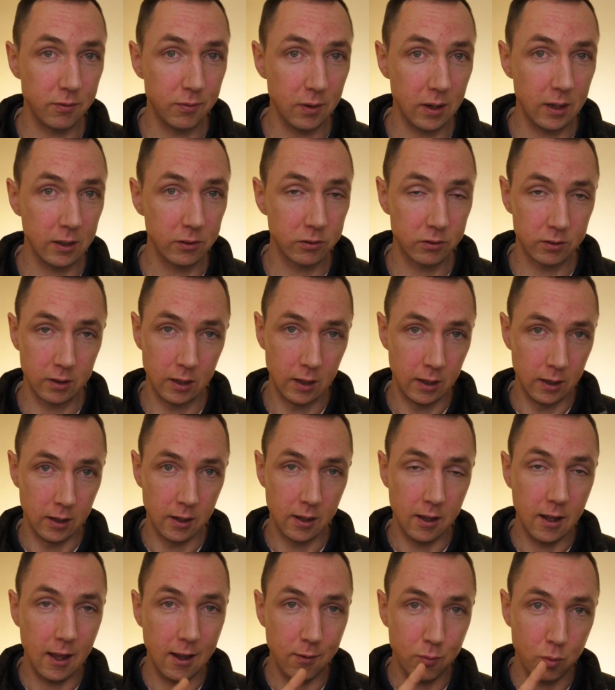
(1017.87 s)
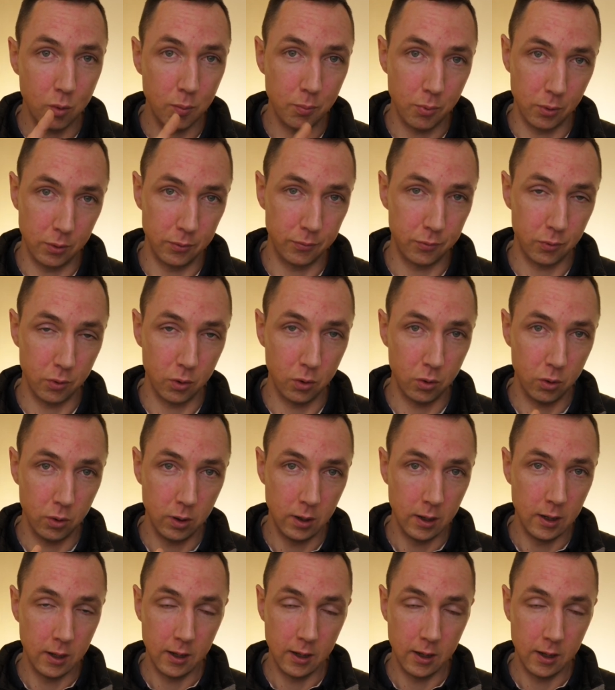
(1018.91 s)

fast f1.4,